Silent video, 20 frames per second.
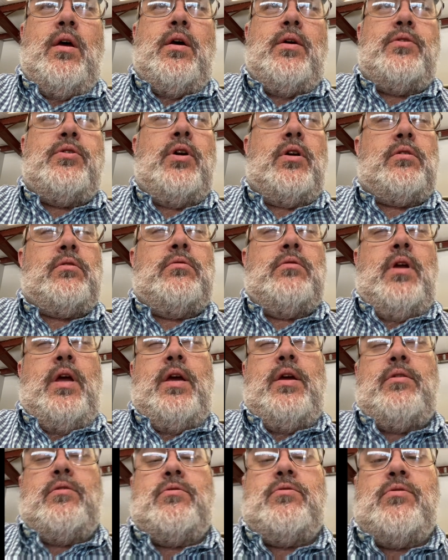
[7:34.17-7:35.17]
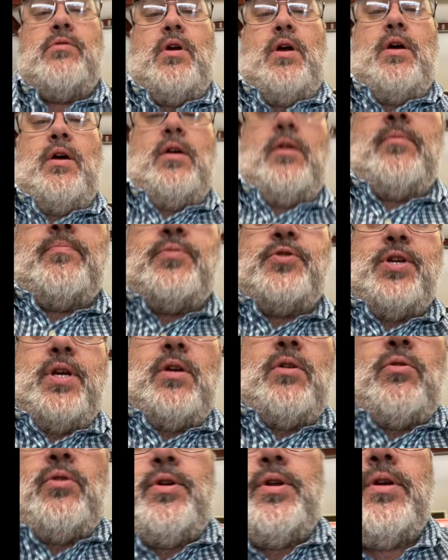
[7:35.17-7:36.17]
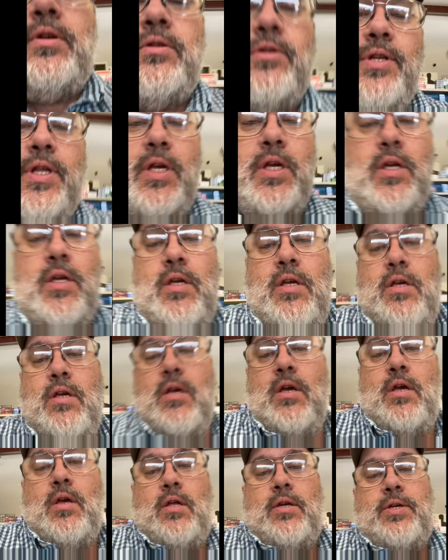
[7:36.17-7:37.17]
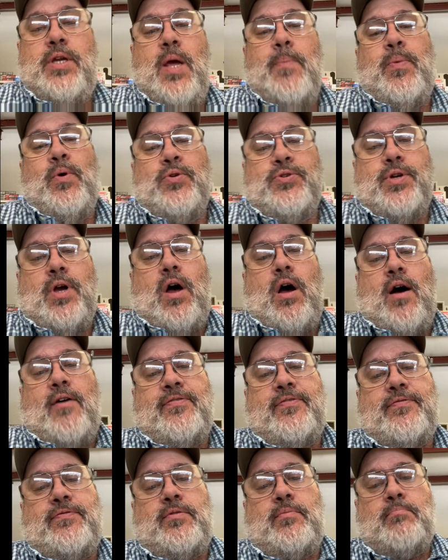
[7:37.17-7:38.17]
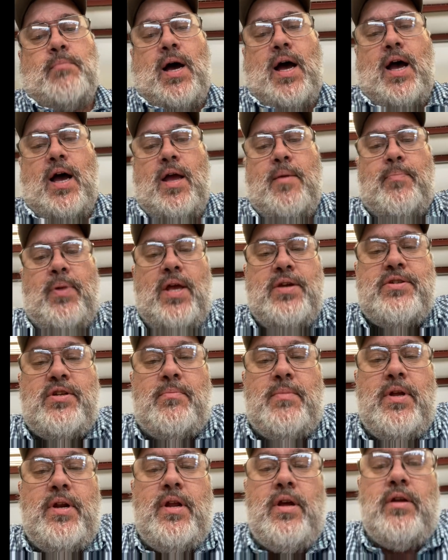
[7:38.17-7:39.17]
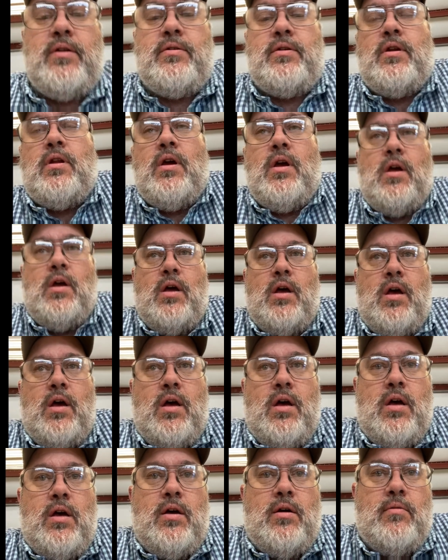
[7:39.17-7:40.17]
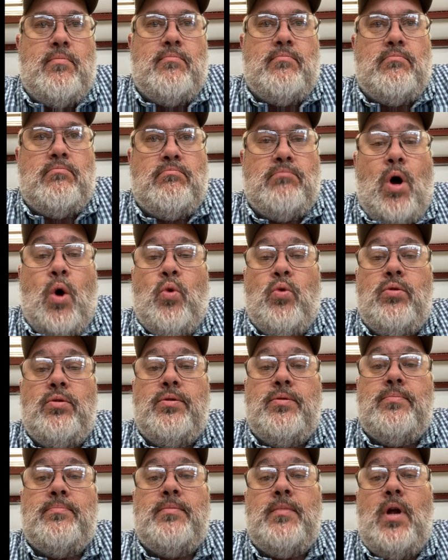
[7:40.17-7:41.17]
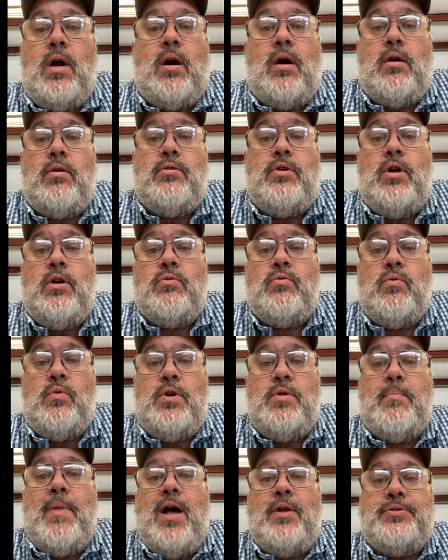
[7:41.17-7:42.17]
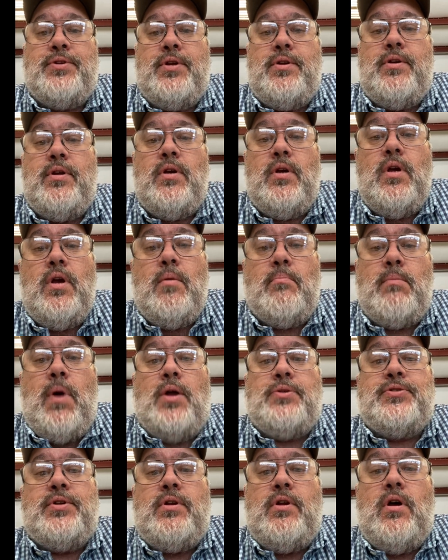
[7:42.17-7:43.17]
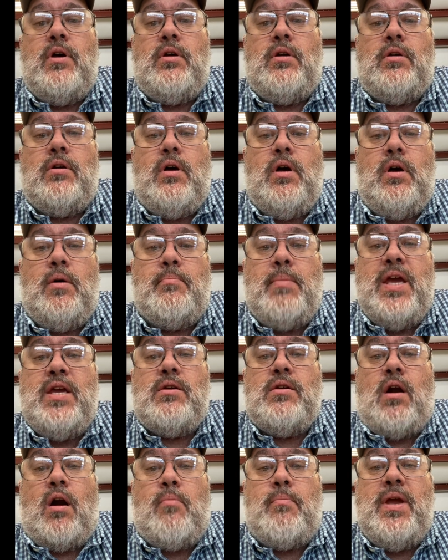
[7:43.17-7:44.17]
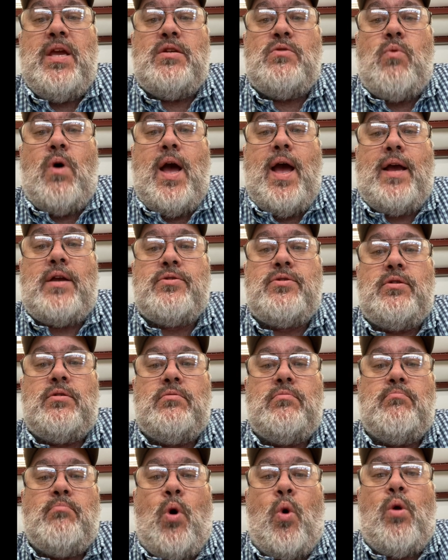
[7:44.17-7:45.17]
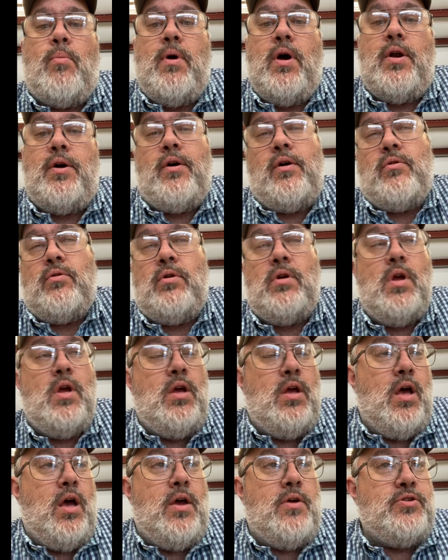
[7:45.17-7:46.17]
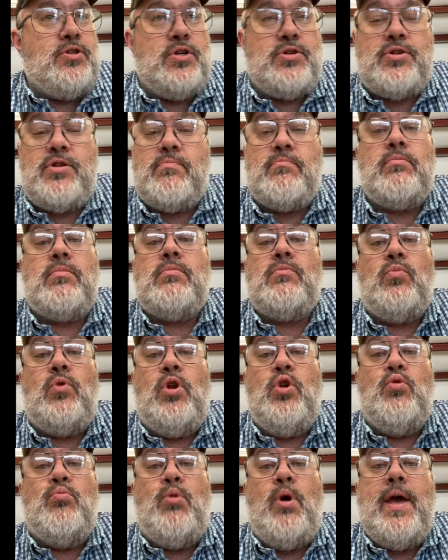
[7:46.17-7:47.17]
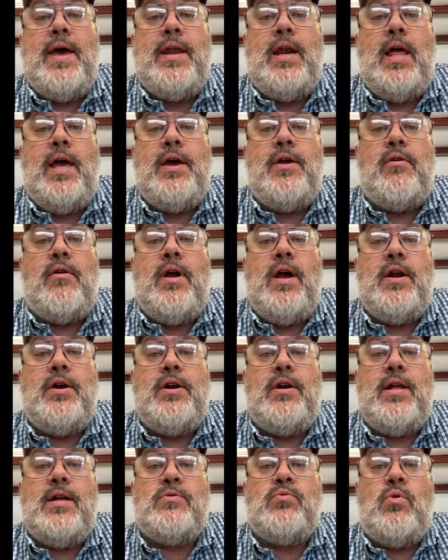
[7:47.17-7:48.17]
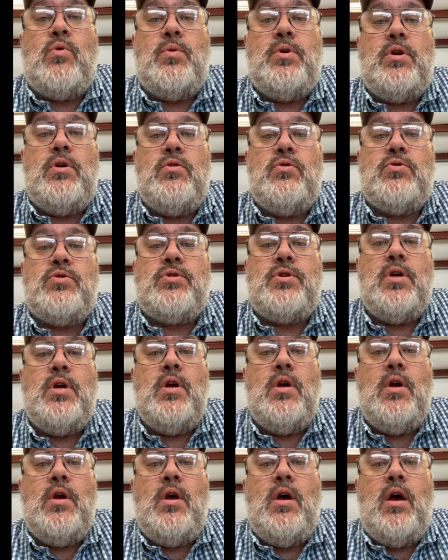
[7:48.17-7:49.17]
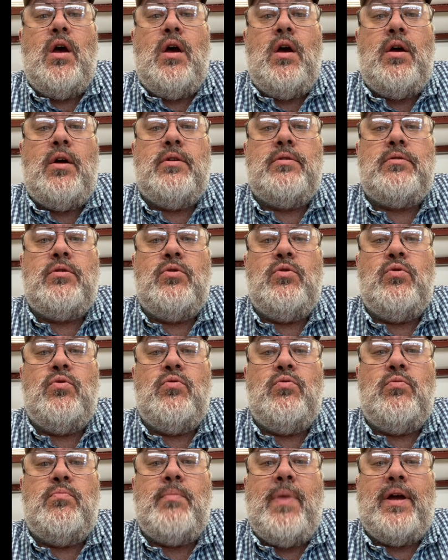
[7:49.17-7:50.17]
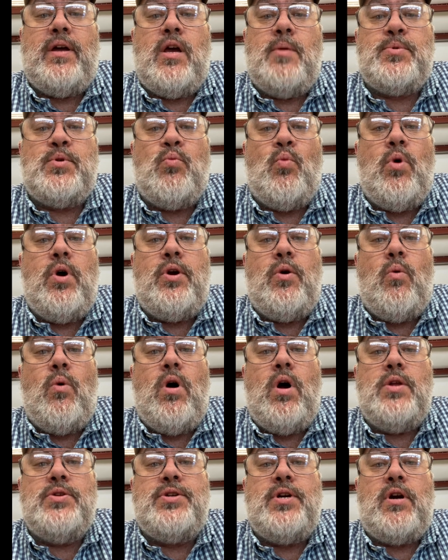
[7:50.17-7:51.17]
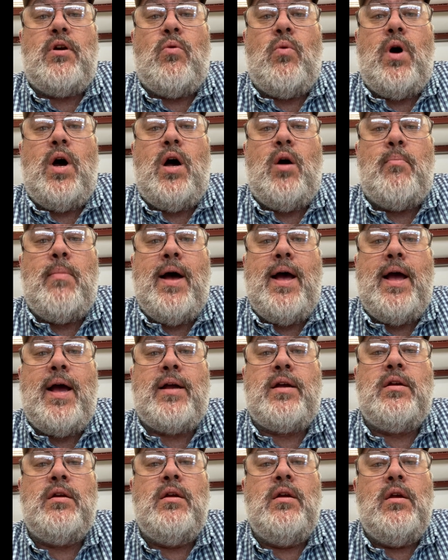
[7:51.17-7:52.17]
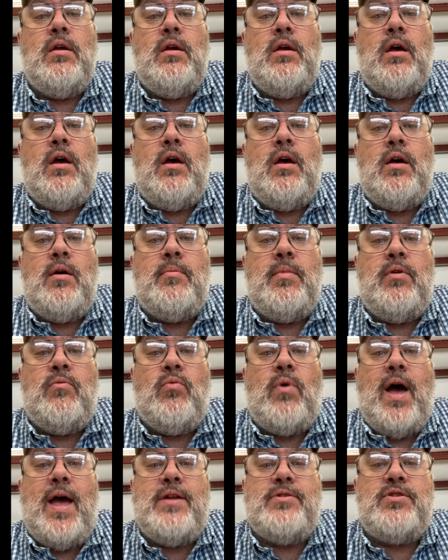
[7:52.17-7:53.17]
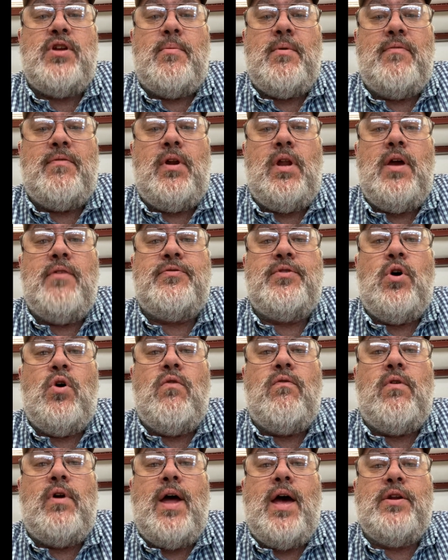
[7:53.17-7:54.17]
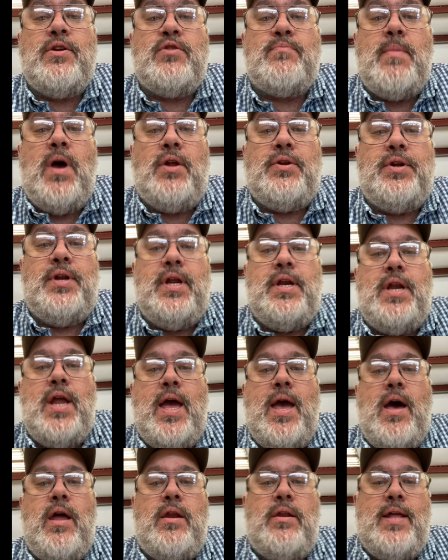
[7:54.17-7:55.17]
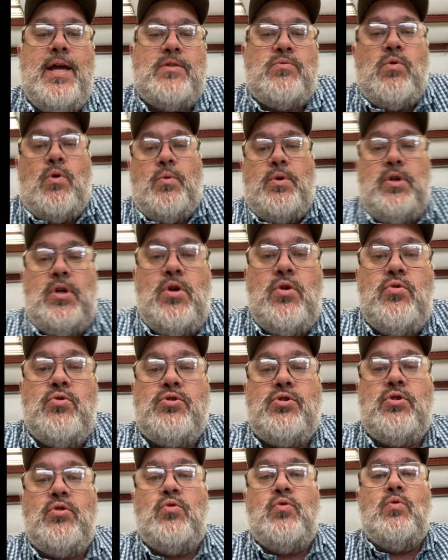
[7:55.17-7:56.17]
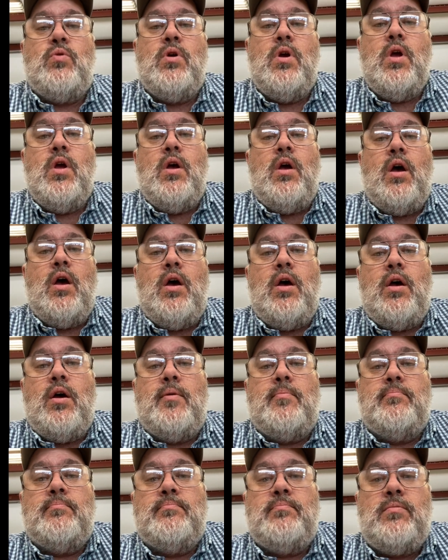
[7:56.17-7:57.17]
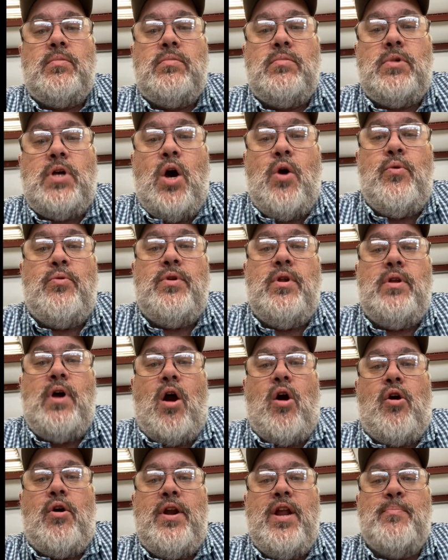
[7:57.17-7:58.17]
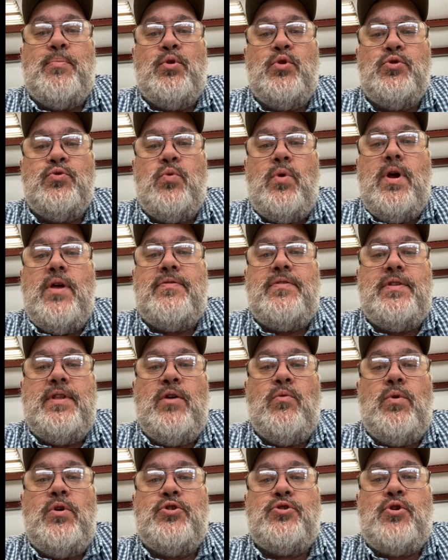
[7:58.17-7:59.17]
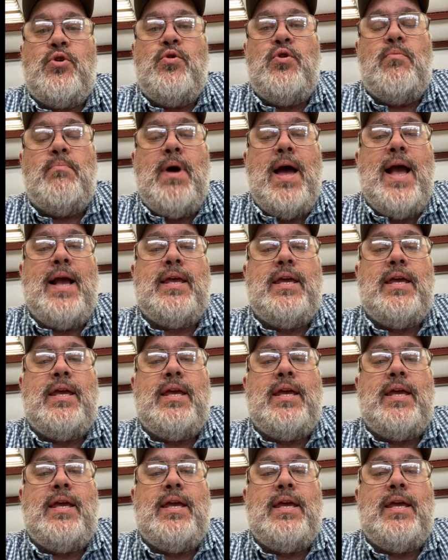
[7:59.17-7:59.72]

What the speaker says: took and sealed the nipples off by placing them in molten, or we melted our beeswax and boar butter. It was just some lube we had laying around here. That's what we used to make up some Wonder Wads here a while back. And I had some of it left over, and I just melted it down, and that's what we used to coat our nipples with. And then we screwed them back